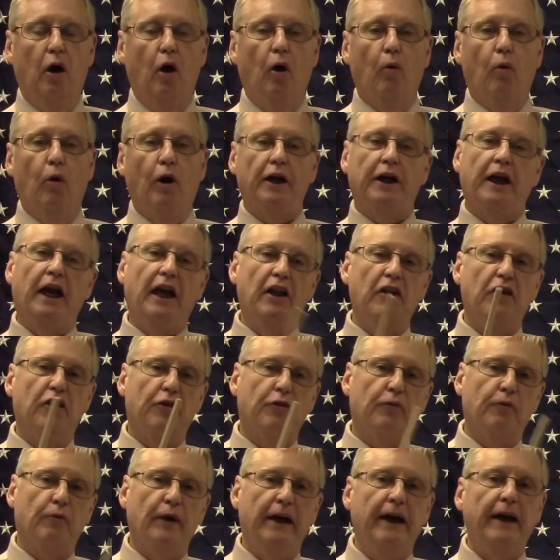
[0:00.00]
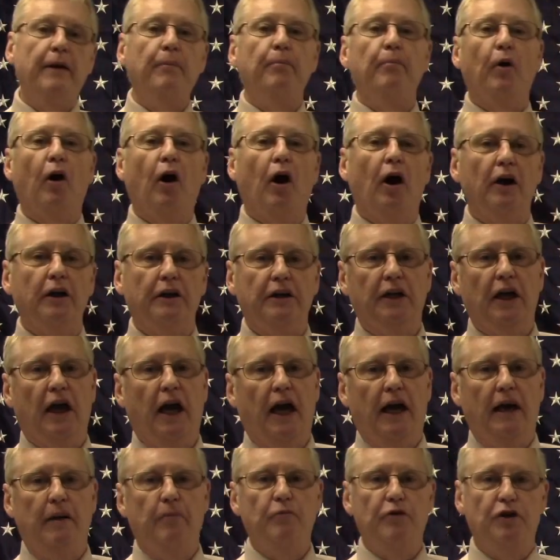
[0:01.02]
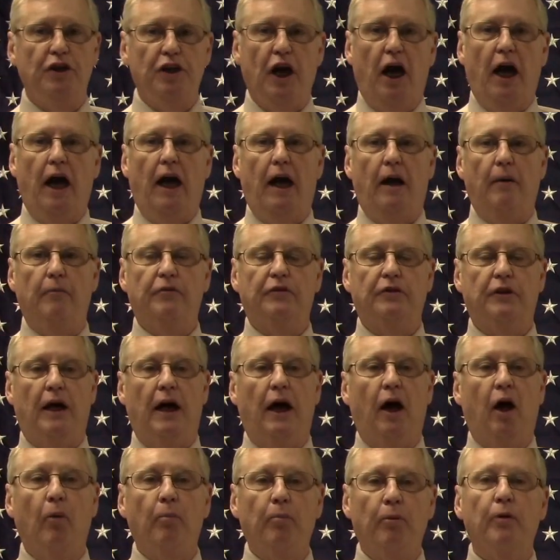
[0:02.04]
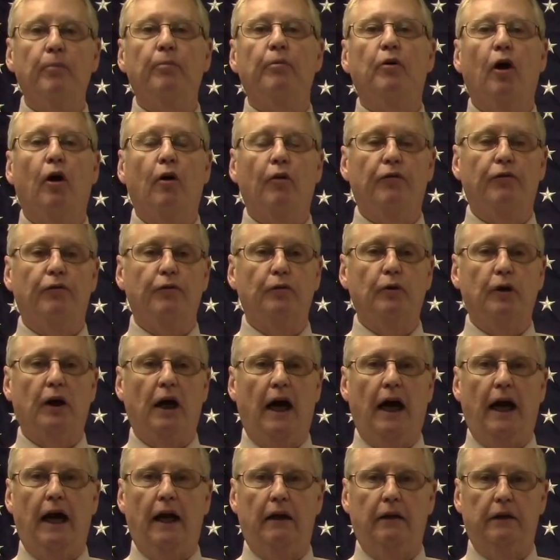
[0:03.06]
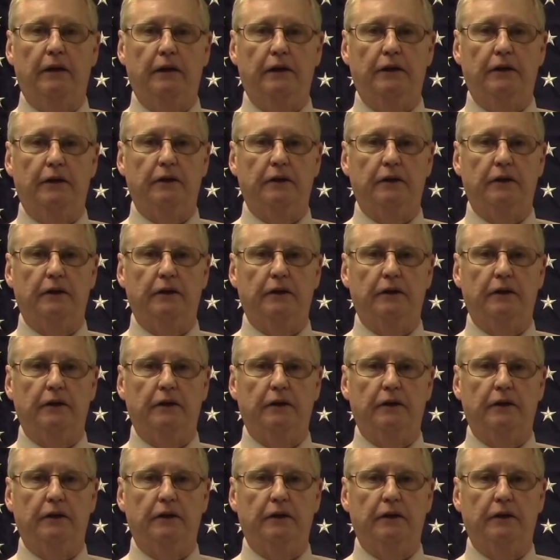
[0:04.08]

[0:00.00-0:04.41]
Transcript: working 3 part-time jobs to help her go through college.